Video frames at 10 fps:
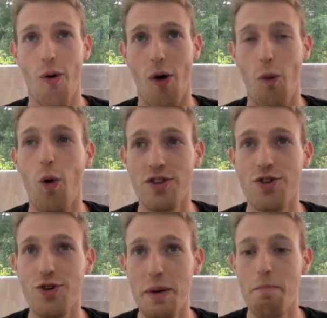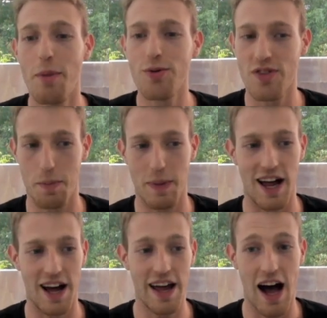what could we
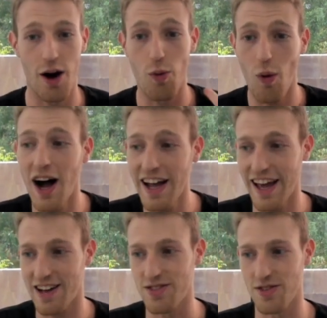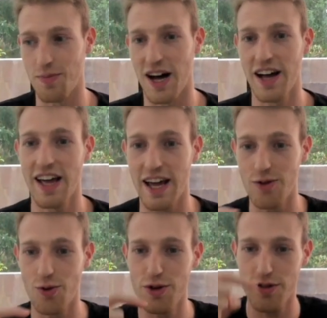multiply our y-axis by in
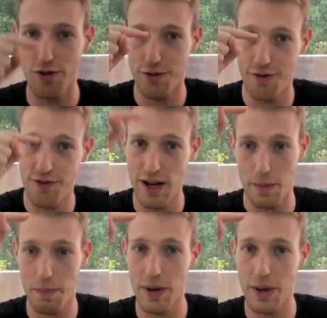order to flip